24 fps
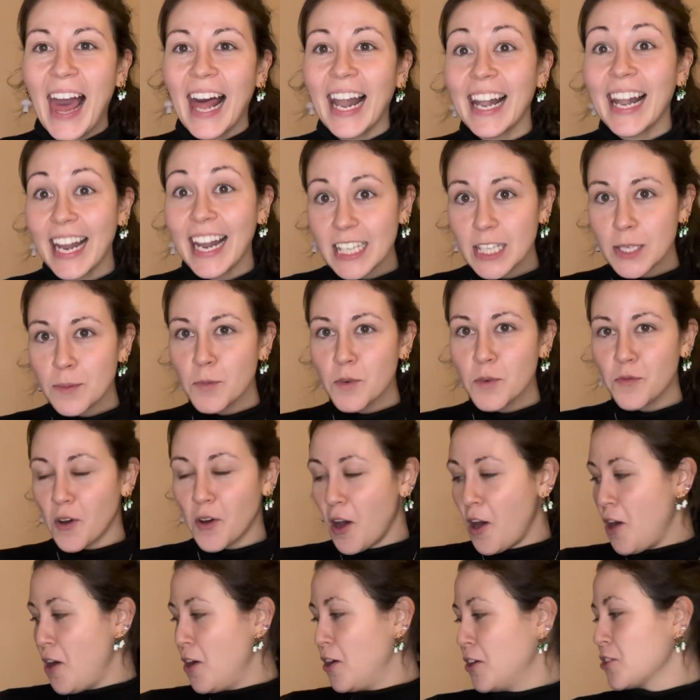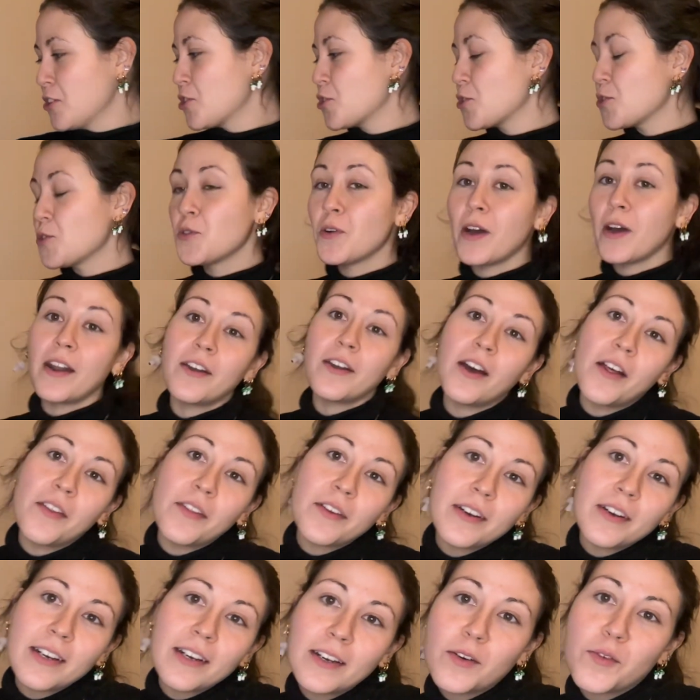Let's move on to
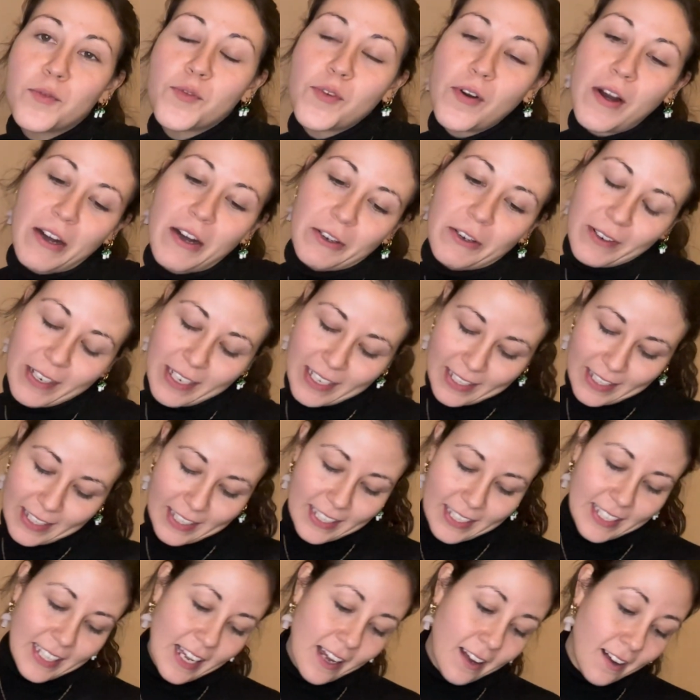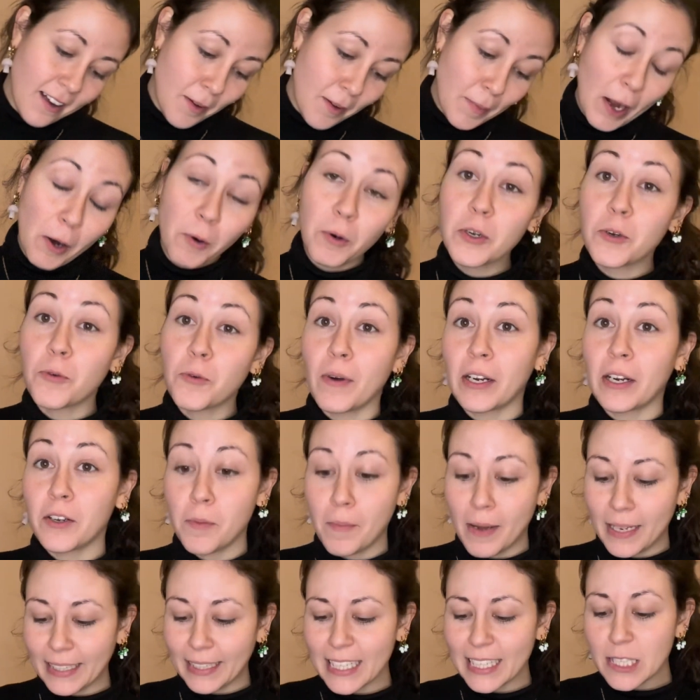another fragrance I would
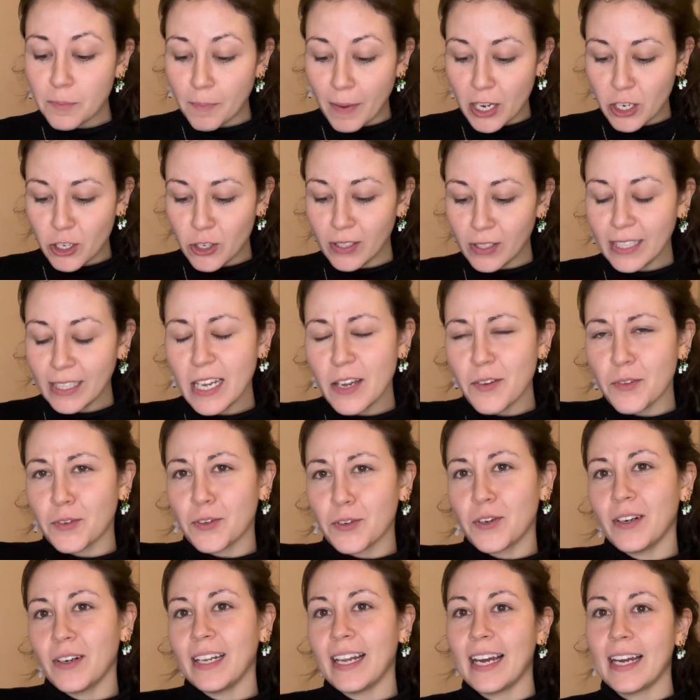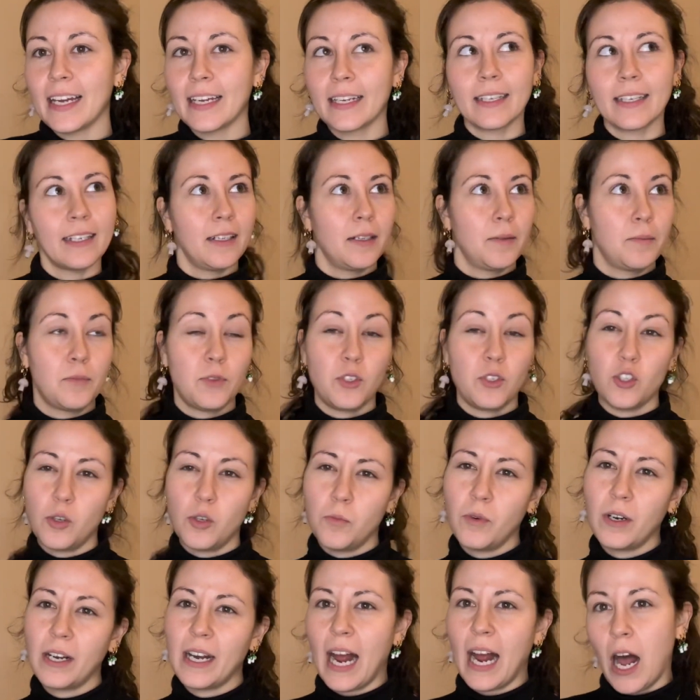recommend, especially if you're like
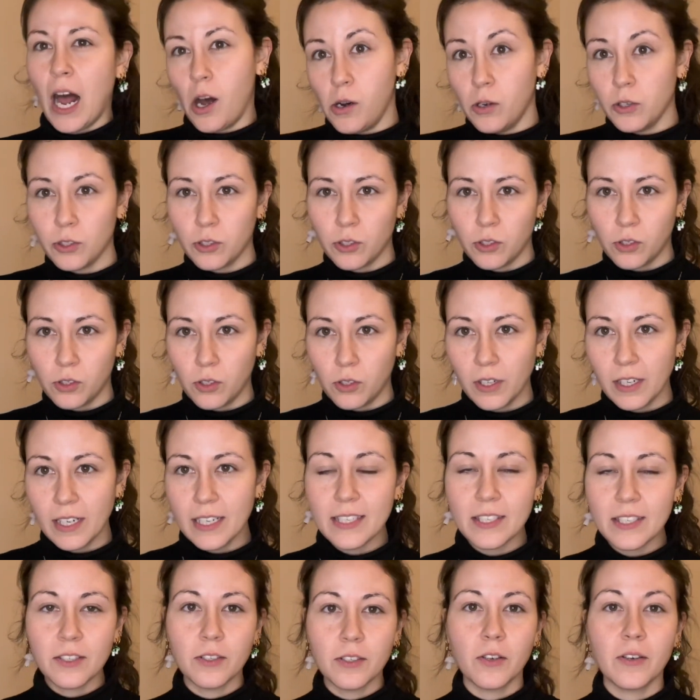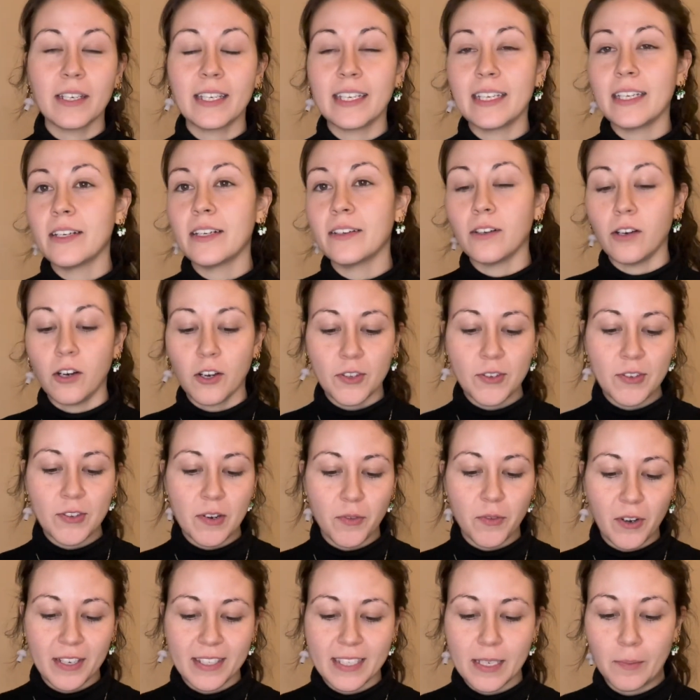somewhere outdoors. You know, here in Austria,
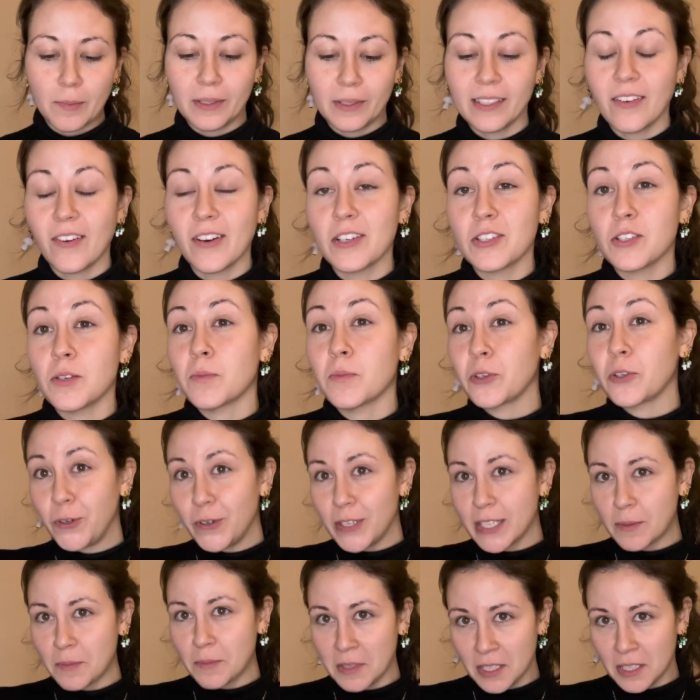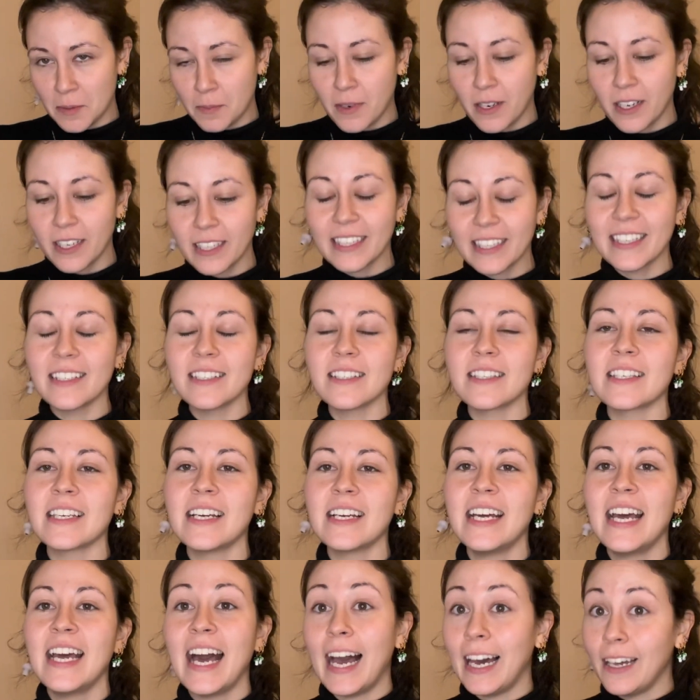for example, there are some Christmas markets.
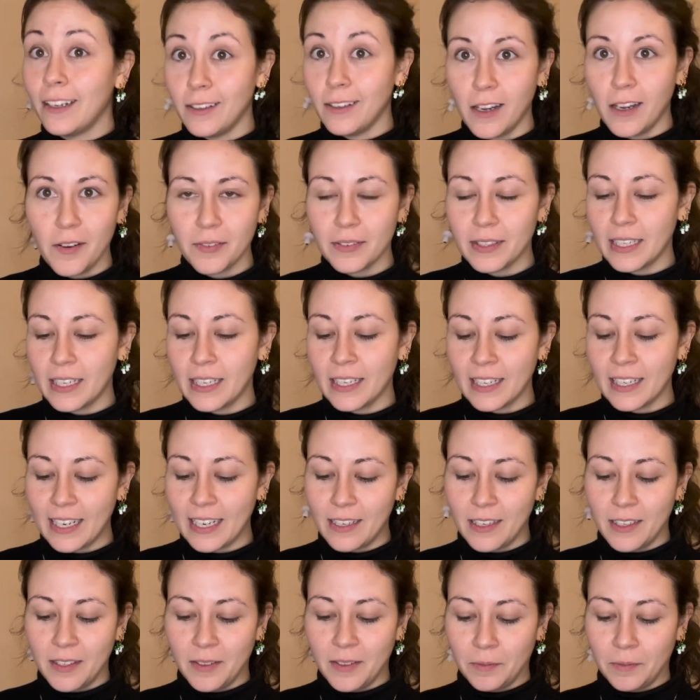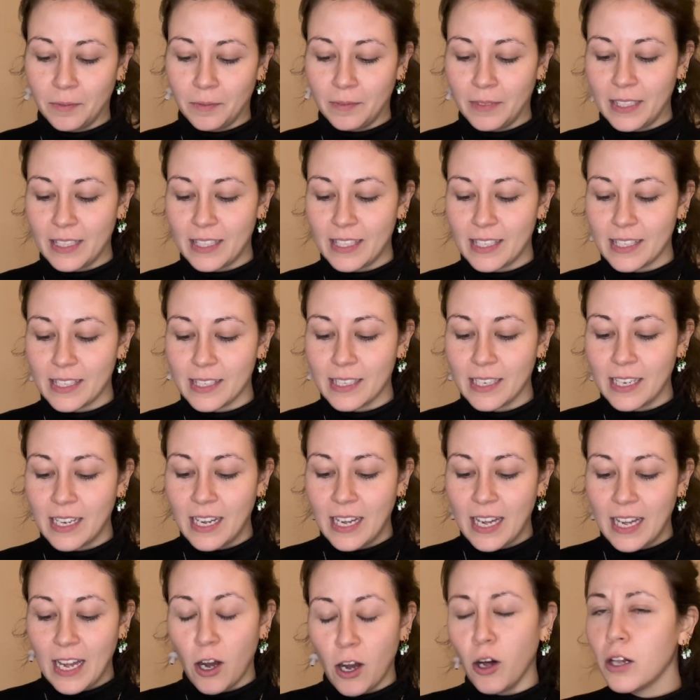I love that. It's
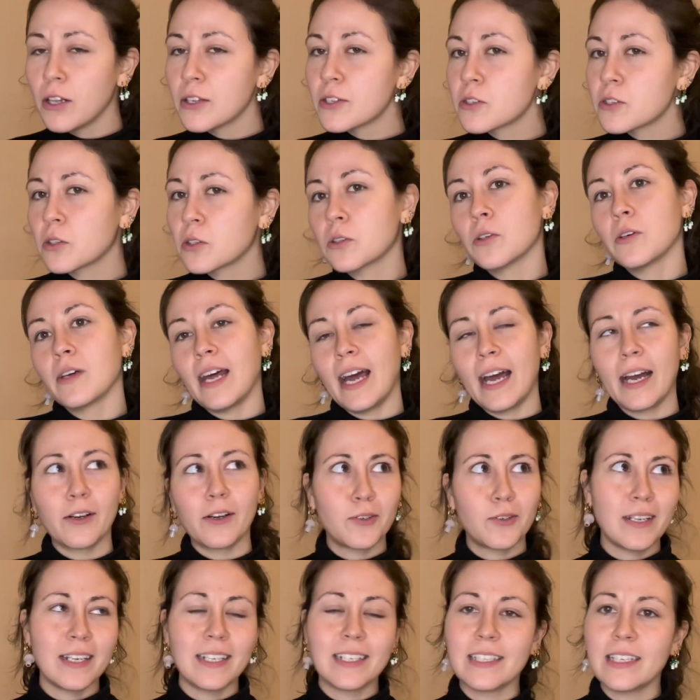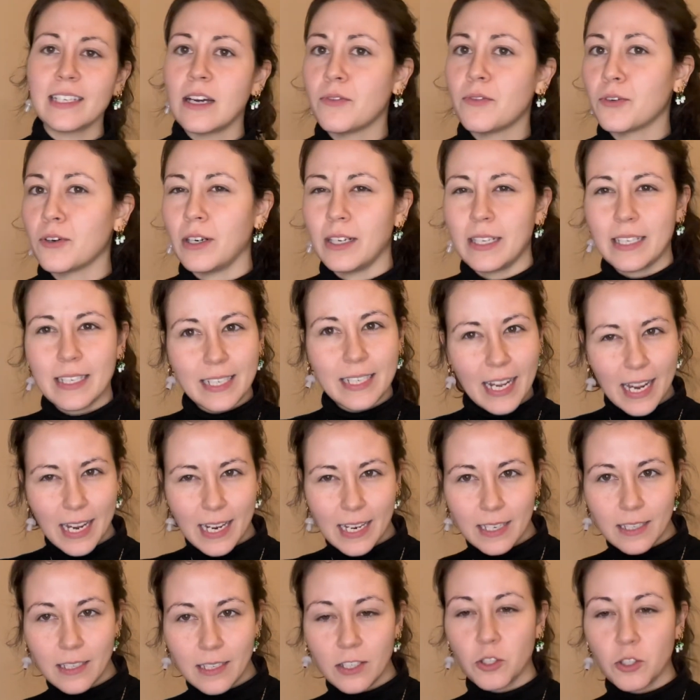also a good idea for a
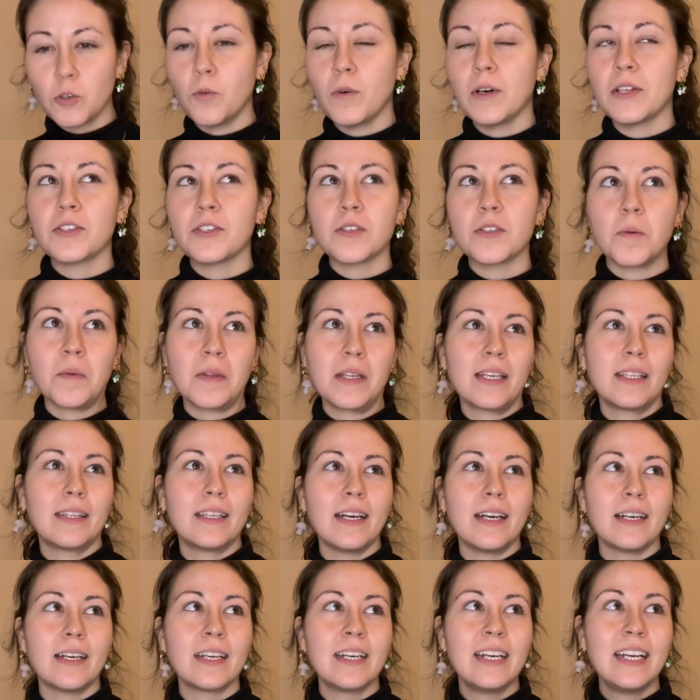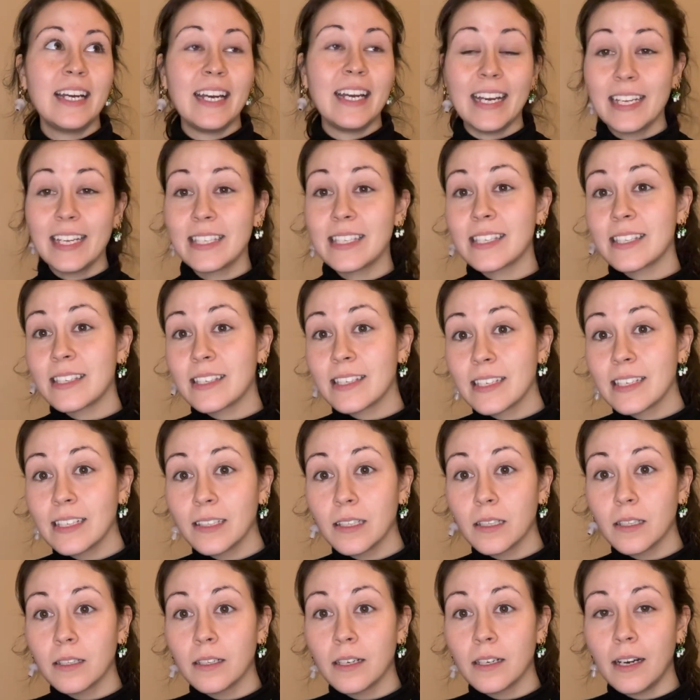date. You want something that is
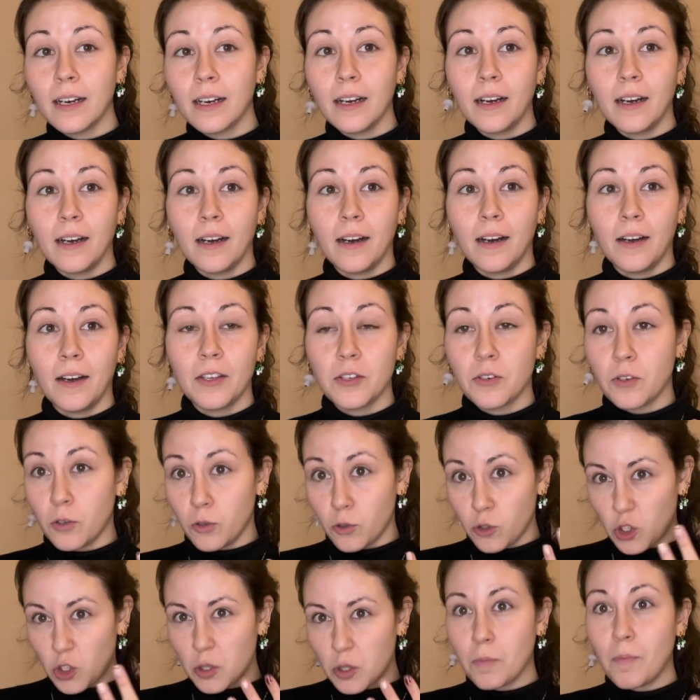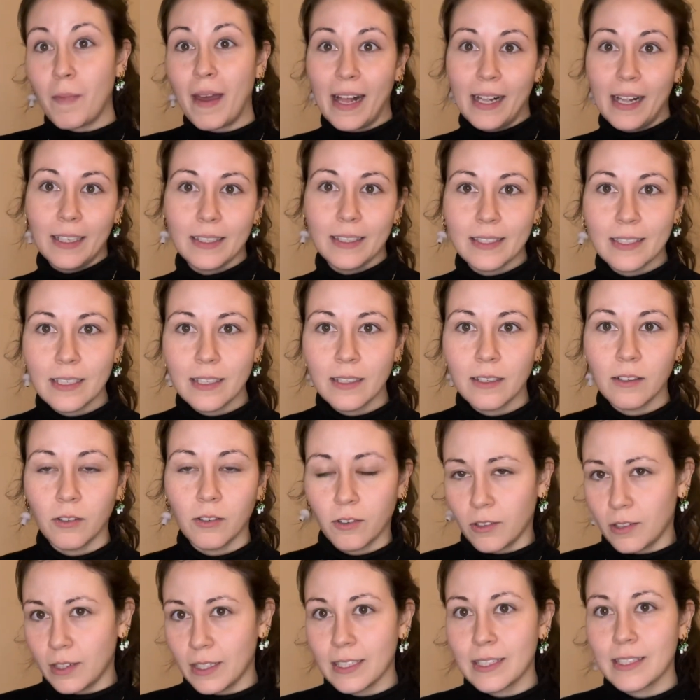still, you know, smelled,
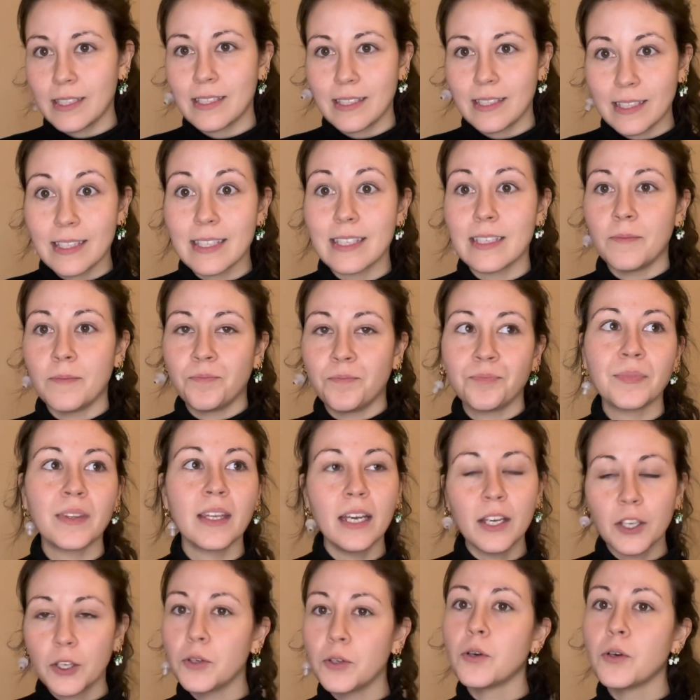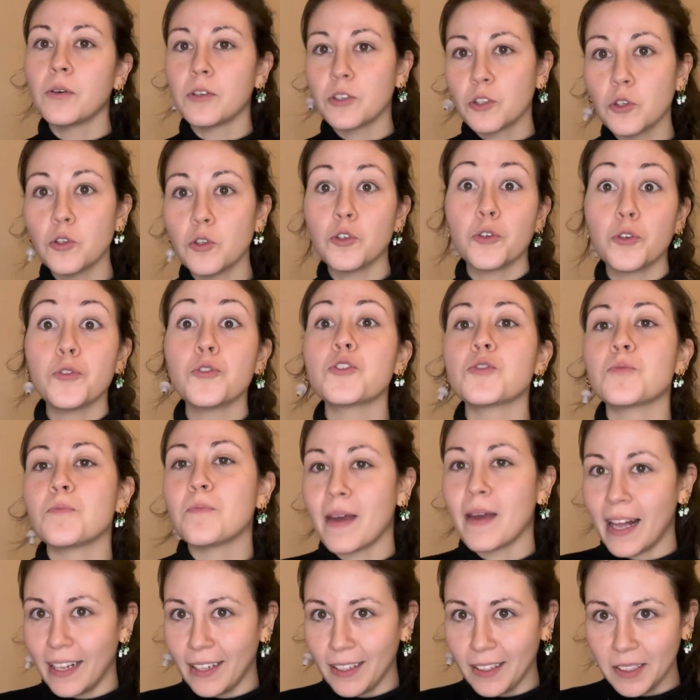or it's you know, you
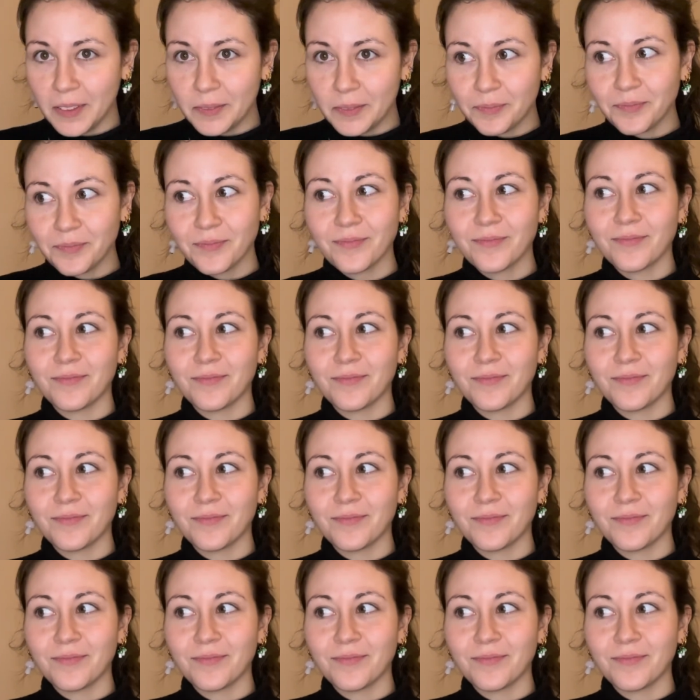smell,